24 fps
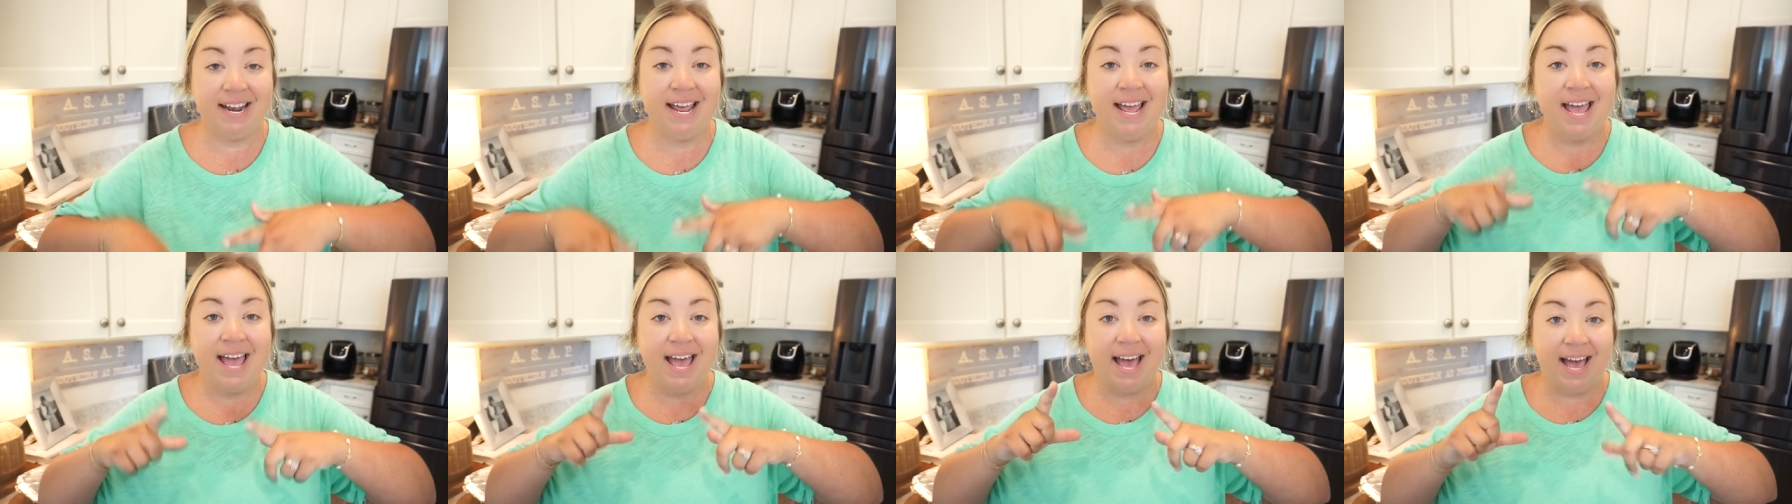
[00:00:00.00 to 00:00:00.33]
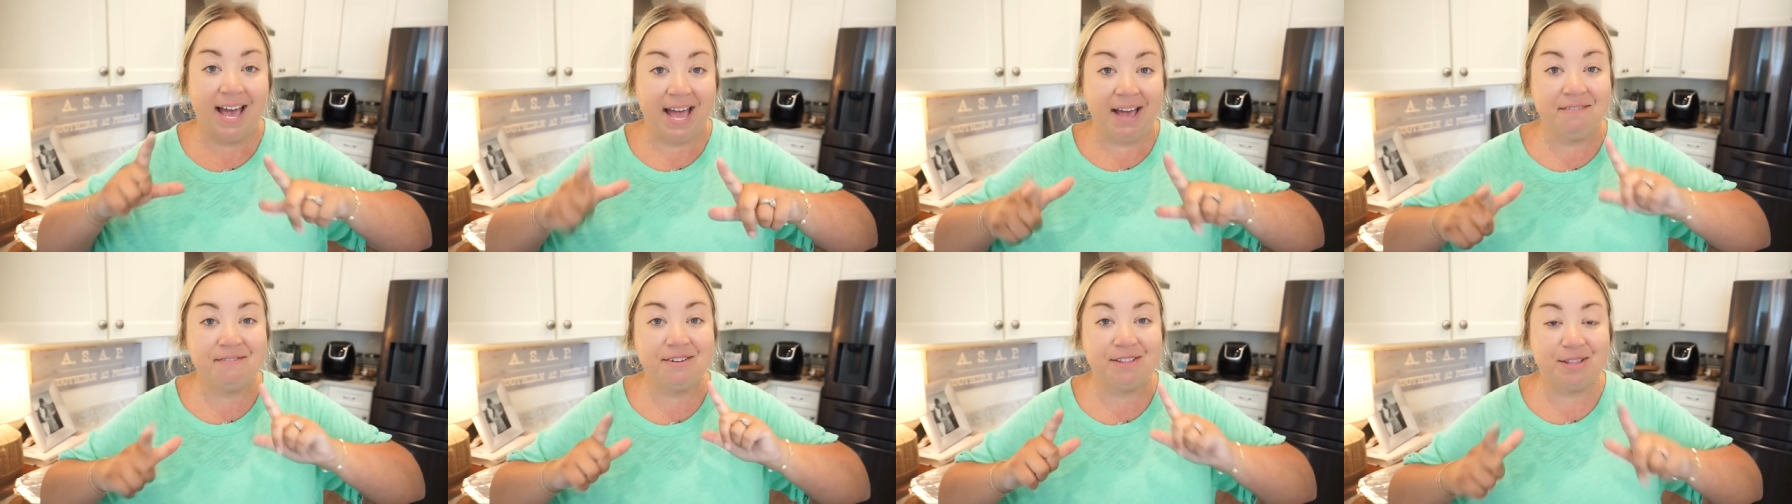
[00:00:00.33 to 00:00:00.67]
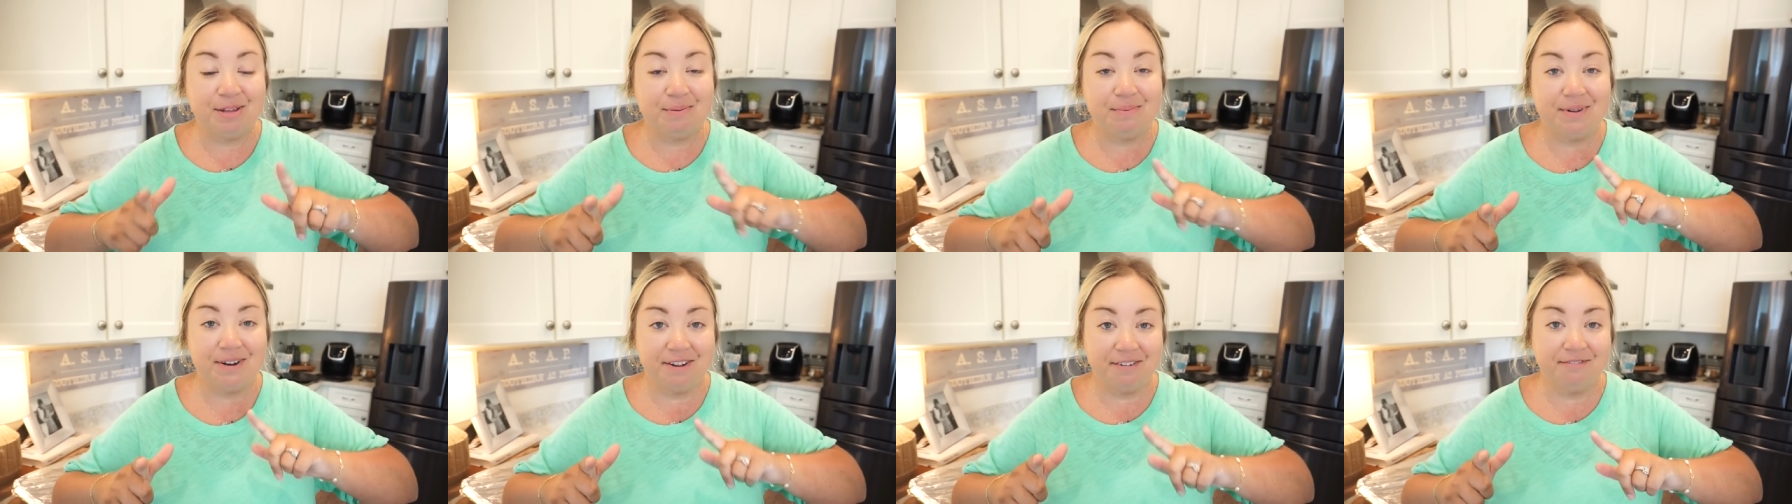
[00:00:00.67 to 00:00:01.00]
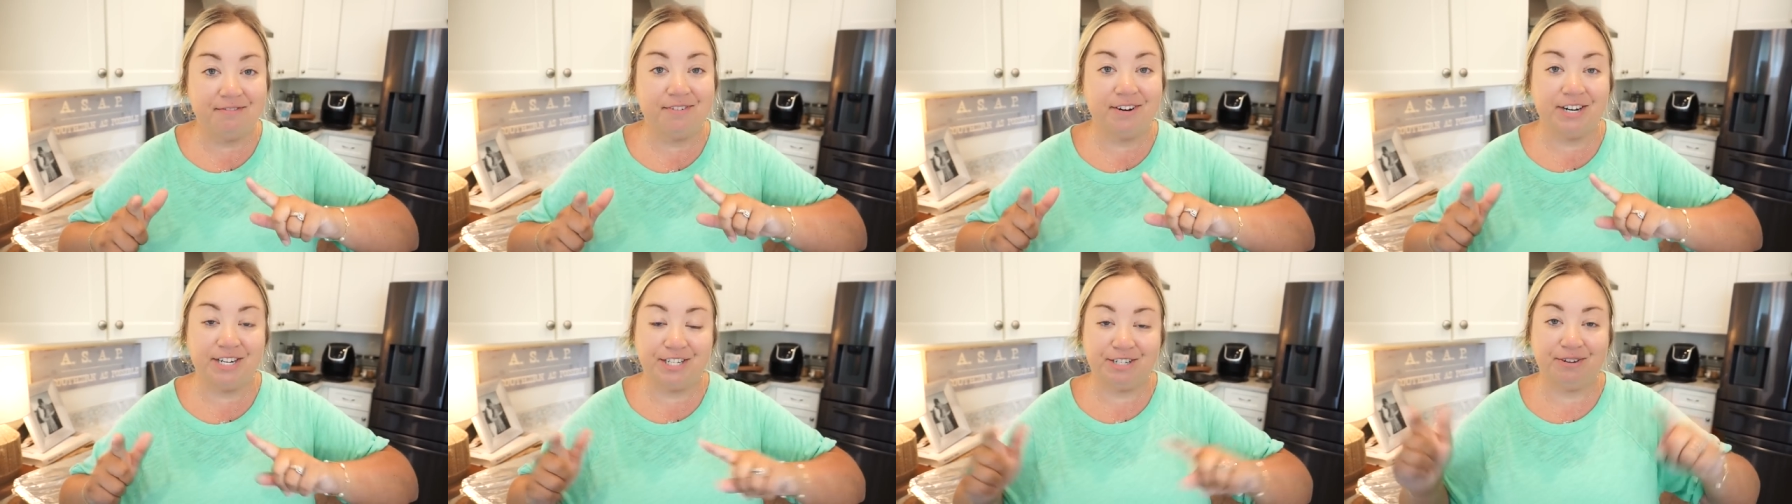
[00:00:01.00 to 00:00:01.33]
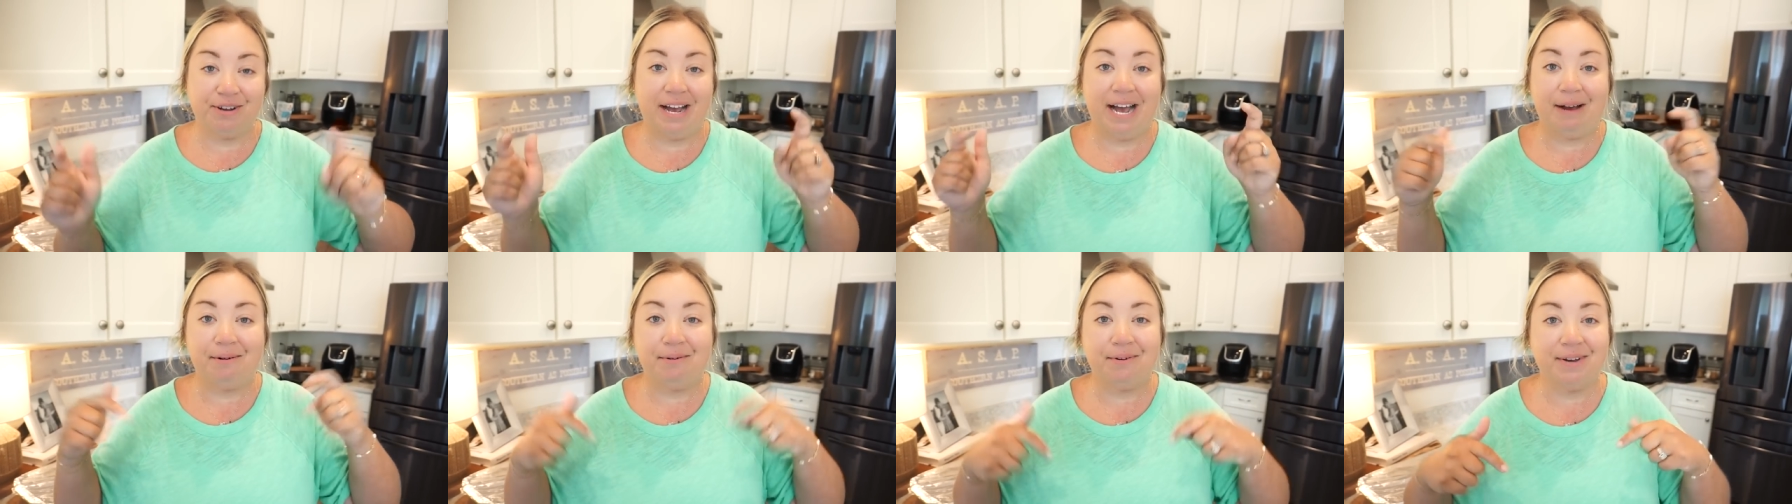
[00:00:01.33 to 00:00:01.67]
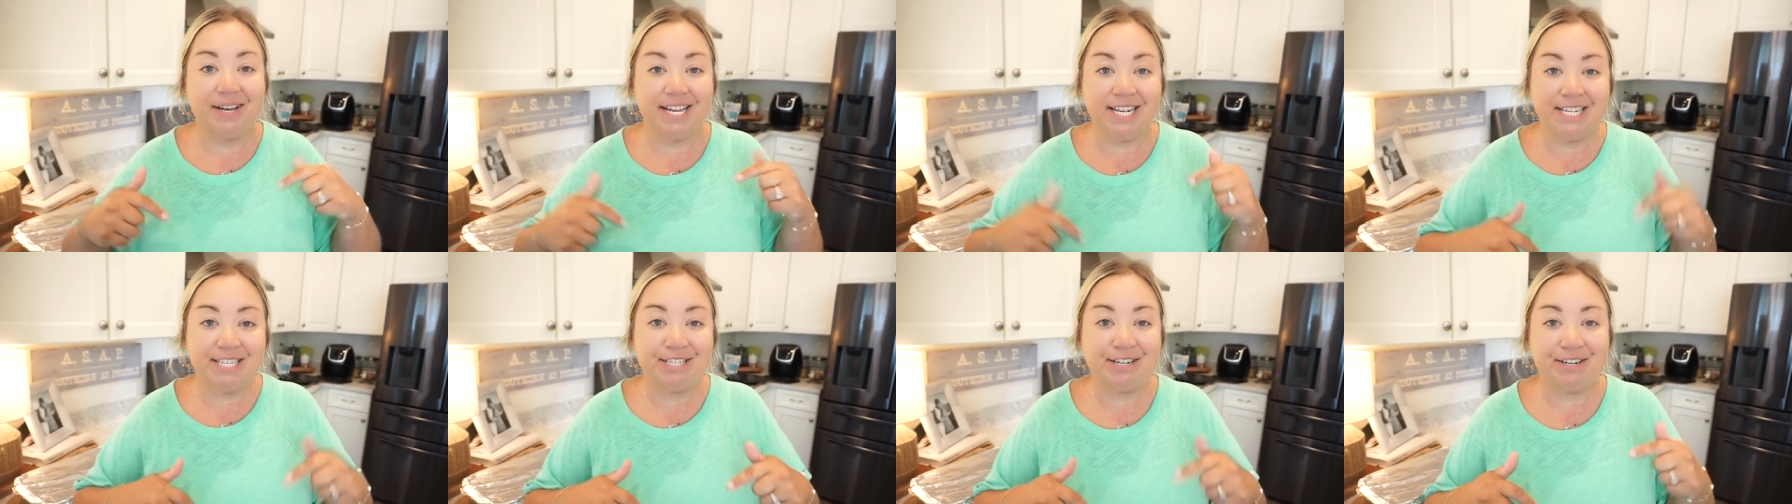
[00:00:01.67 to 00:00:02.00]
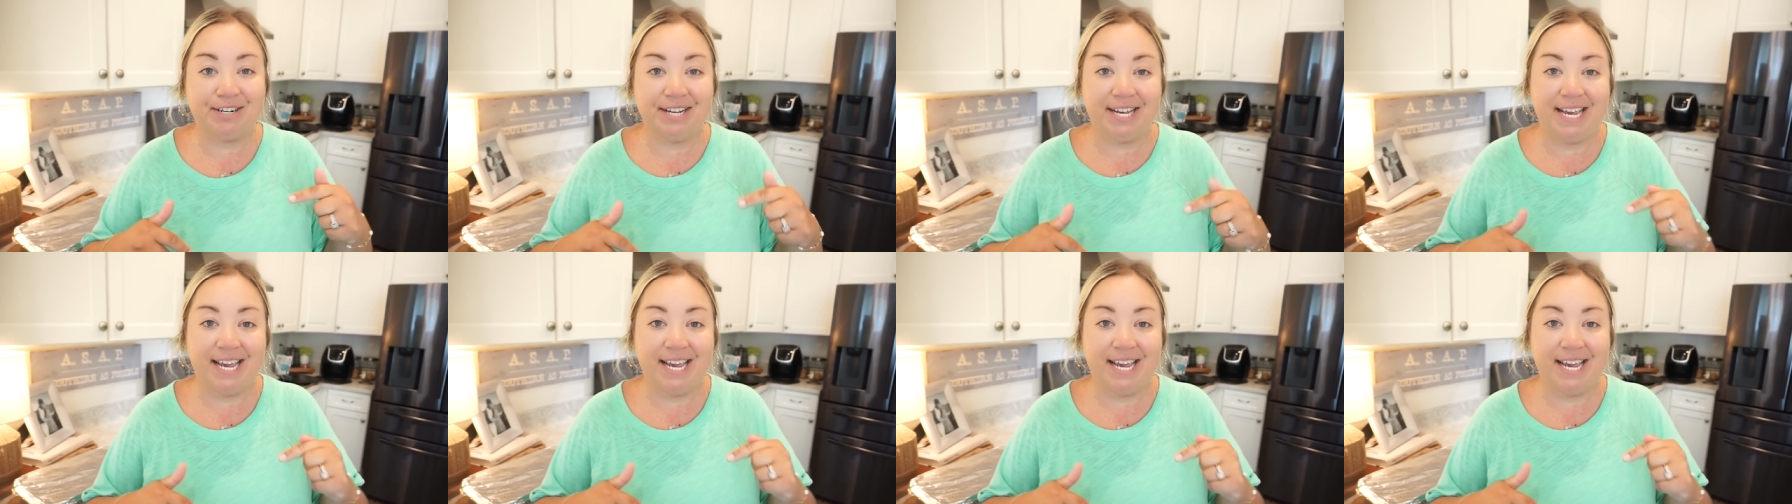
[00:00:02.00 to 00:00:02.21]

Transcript: I have a little bit of footage, so I will insert